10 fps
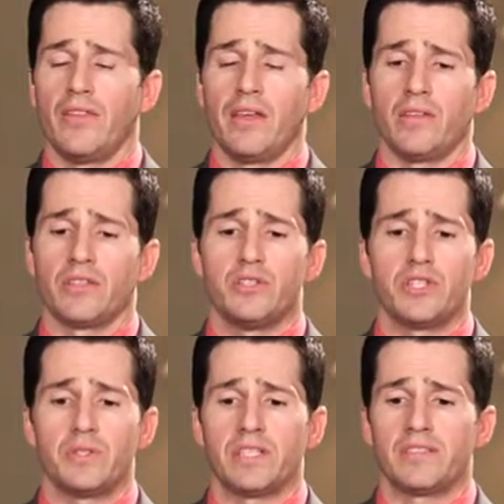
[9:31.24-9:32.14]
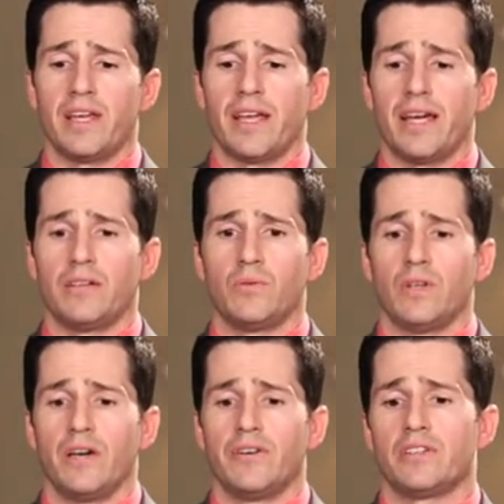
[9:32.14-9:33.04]
and they'll usually say, I
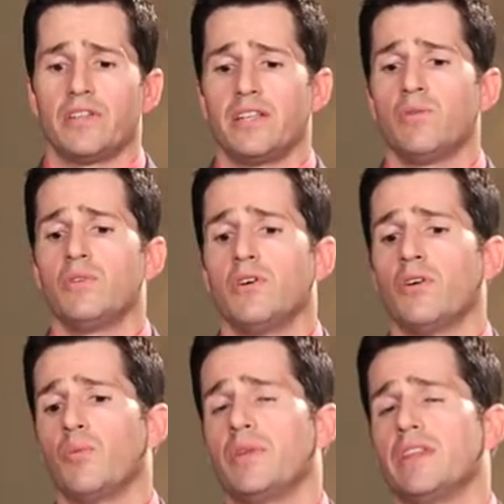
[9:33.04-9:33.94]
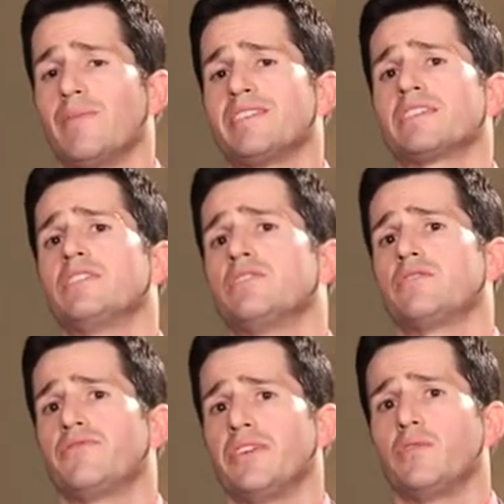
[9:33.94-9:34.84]
don't know, but my skin
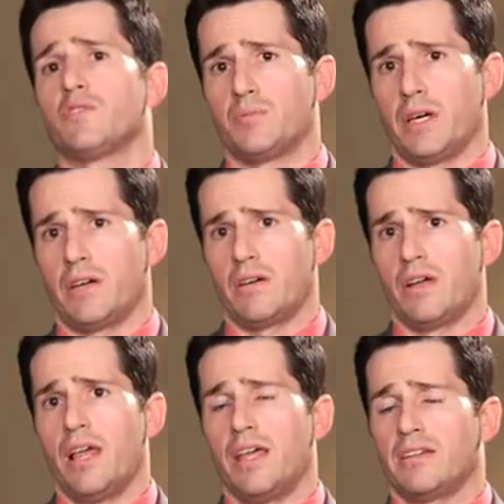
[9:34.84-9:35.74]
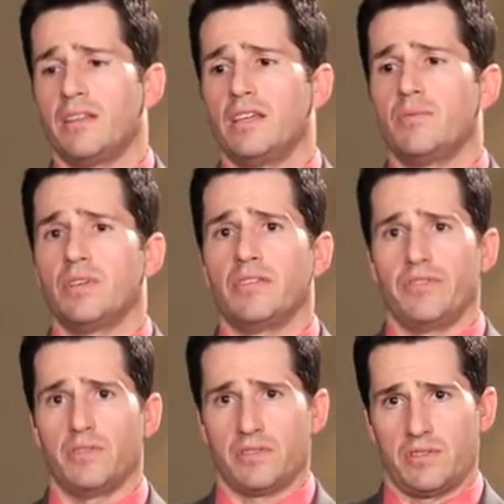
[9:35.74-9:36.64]
just feels better. To them, it
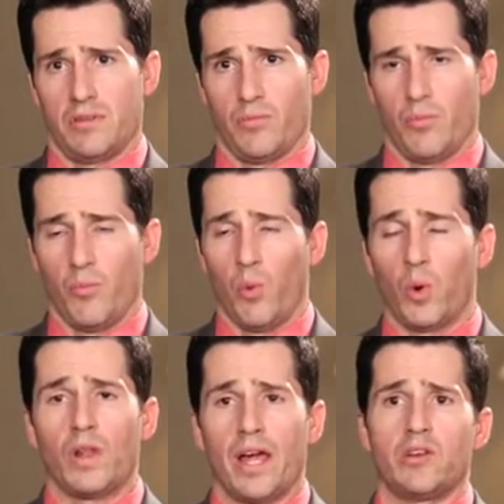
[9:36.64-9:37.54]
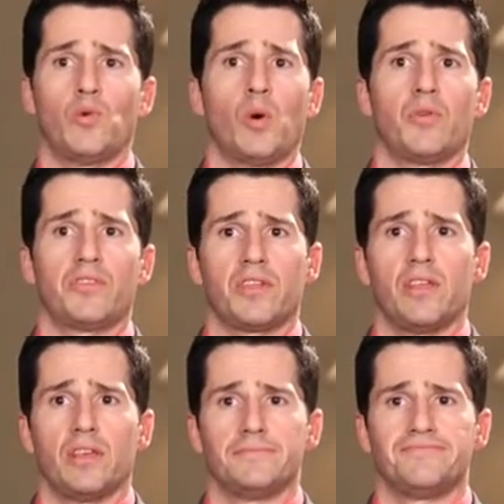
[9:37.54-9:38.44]
feels more like normal
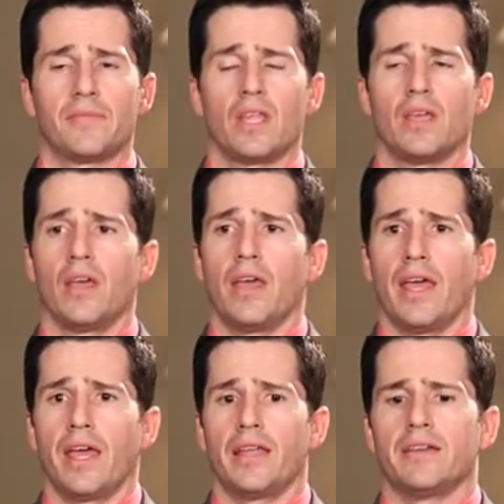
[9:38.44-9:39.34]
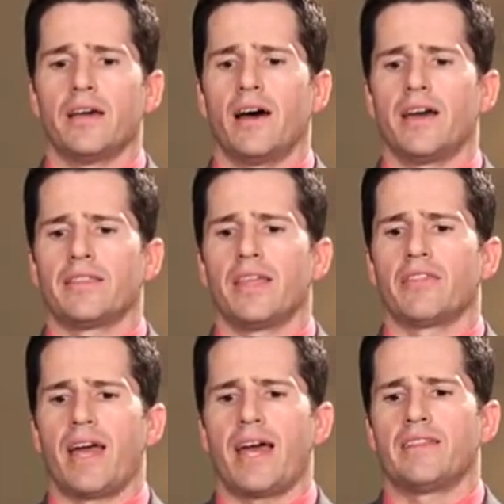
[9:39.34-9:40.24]
skin. And I
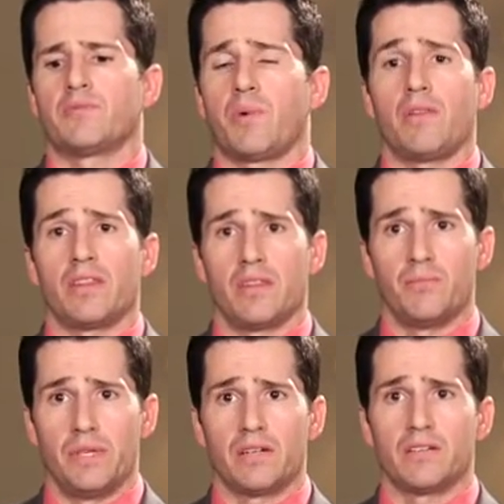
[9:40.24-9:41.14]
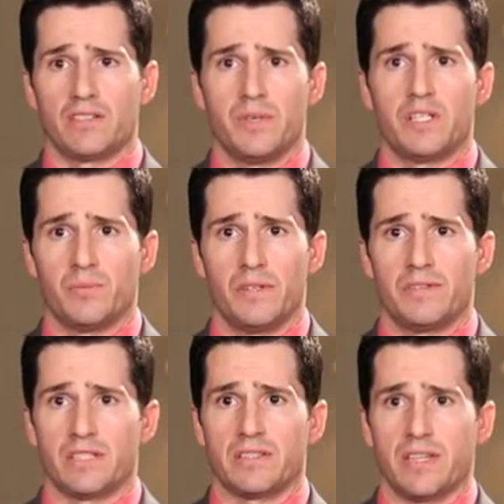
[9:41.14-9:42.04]
think that is probably the biggest measurement
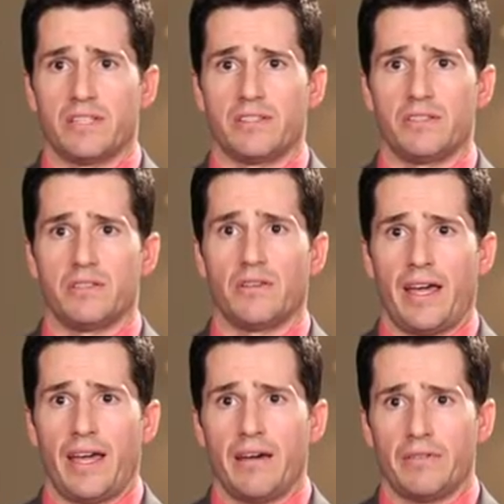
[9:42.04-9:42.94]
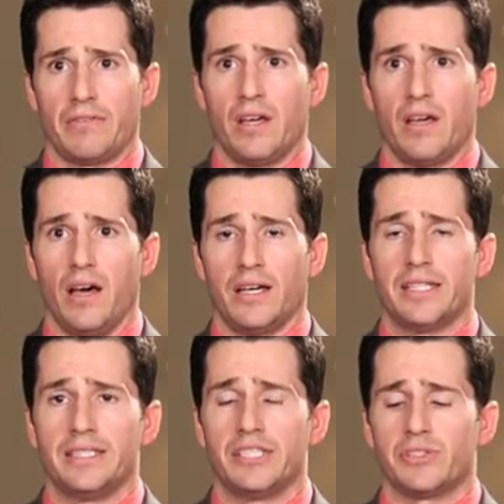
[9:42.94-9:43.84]
of success that you'll have
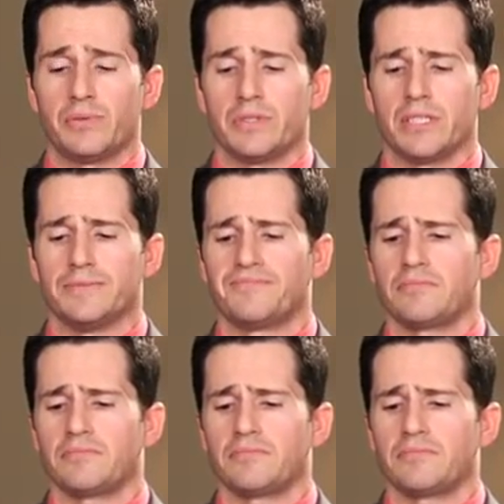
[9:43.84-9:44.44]
initially.